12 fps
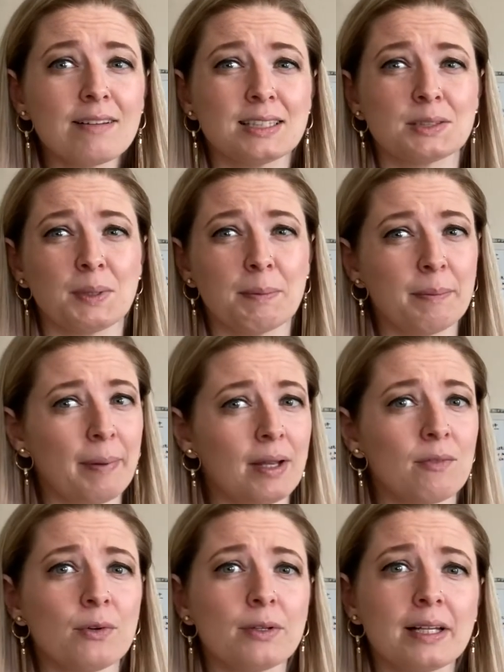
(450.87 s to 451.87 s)
That's what I've been paying
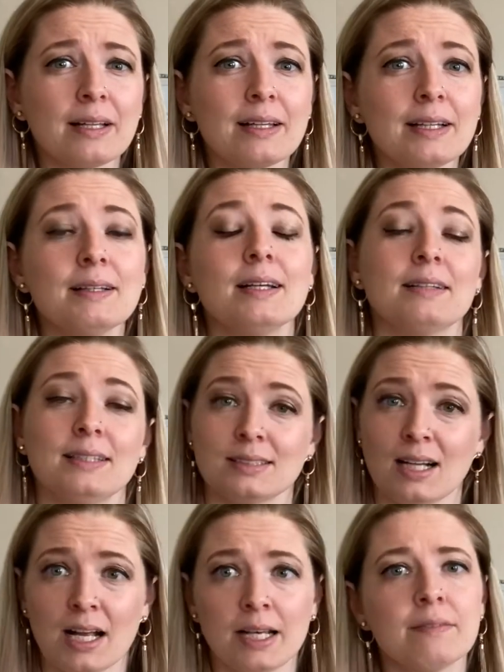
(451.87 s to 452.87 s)
for it lately. That's
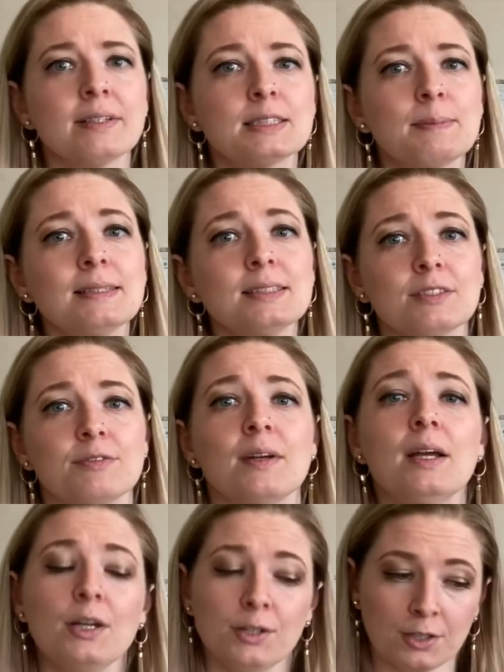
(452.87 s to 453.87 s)
kind of expensive.
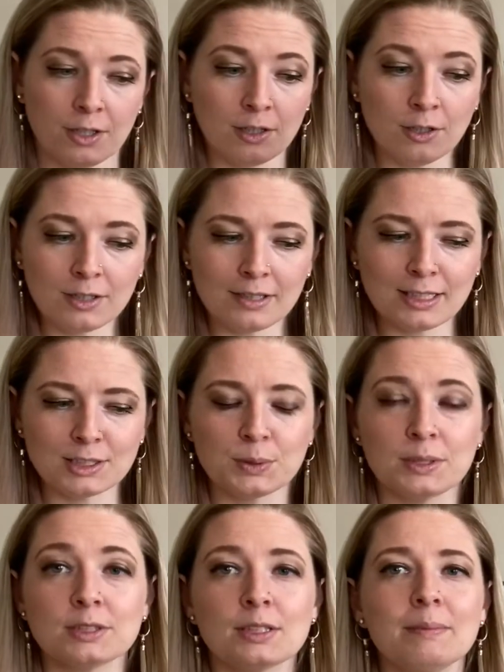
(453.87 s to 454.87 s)
You're gonna look next to it,
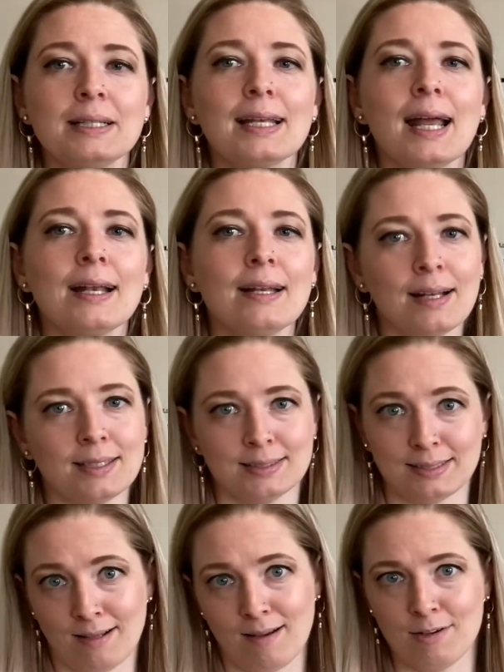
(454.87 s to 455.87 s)
there's gonna be
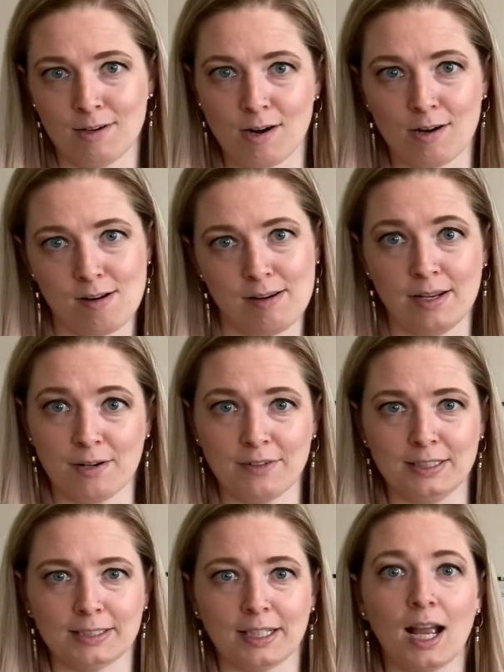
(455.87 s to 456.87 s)
99¢ a yard
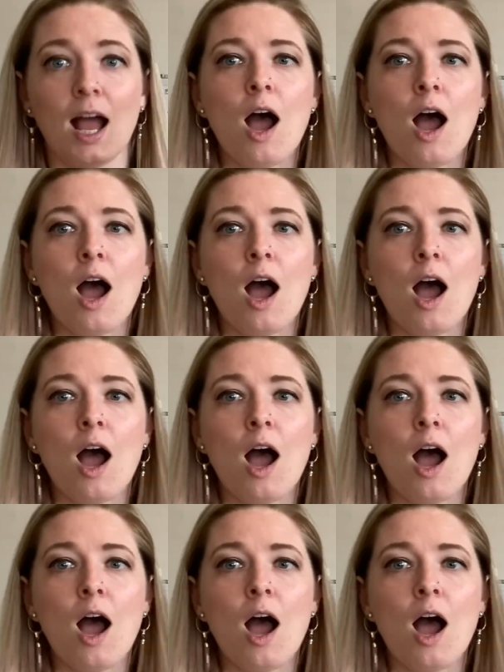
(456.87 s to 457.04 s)
interfacing.